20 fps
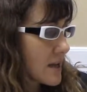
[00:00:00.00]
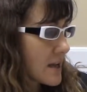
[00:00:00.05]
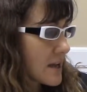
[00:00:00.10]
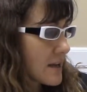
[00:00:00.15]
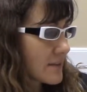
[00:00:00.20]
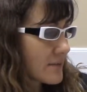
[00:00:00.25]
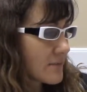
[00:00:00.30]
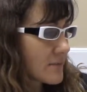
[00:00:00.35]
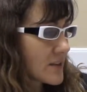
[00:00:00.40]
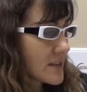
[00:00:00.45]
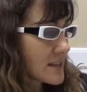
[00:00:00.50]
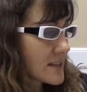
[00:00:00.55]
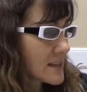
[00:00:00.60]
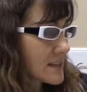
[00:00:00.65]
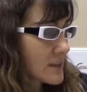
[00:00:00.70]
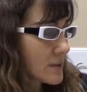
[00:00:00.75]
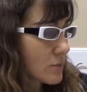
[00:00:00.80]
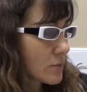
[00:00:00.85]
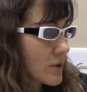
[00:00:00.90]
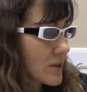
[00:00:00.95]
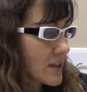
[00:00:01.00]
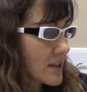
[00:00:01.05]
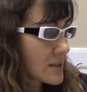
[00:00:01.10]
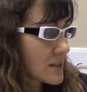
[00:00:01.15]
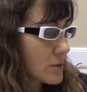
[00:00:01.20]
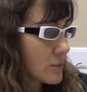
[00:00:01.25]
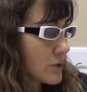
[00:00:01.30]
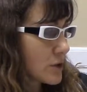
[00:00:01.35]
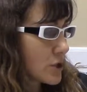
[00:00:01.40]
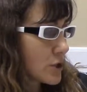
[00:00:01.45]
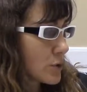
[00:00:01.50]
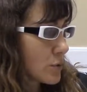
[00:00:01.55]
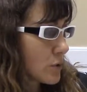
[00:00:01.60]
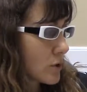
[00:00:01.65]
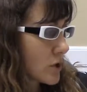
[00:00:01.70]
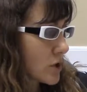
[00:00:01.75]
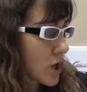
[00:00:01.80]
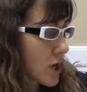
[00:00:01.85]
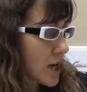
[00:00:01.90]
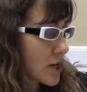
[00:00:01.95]
If there's a
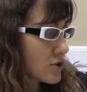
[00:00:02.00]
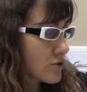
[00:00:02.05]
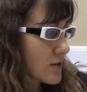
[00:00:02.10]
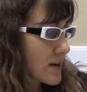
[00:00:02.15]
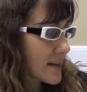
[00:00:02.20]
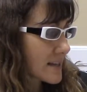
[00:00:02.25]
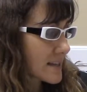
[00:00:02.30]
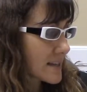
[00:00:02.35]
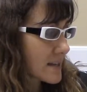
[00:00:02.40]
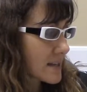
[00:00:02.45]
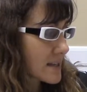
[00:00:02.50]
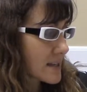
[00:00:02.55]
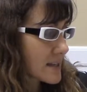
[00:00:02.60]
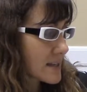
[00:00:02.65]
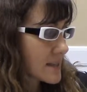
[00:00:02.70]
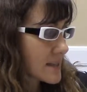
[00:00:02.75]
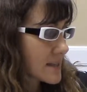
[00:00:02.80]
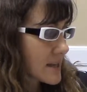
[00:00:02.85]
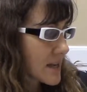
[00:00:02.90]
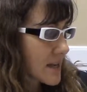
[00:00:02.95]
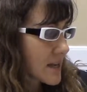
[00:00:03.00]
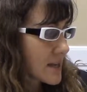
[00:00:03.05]
renewal contract in this,